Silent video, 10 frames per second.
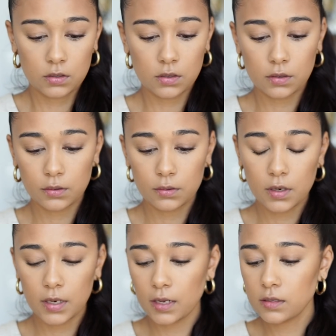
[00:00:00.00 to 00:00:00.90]
So
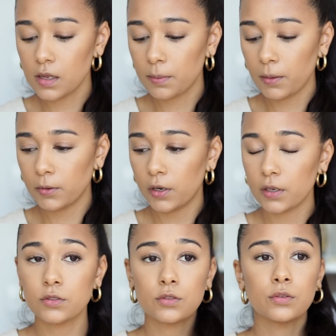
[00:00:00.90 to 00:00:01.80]
next up, I'm
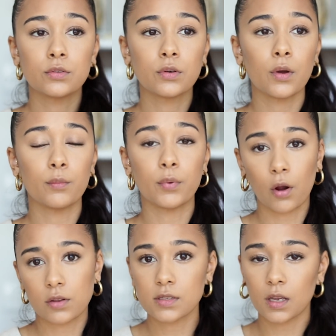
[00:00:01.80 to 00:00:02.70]
going to
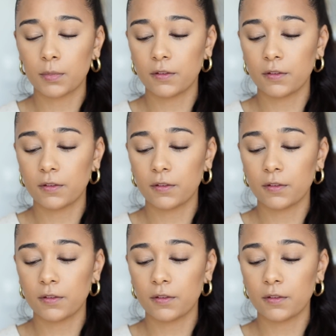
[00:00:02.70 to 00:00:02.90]
bronze up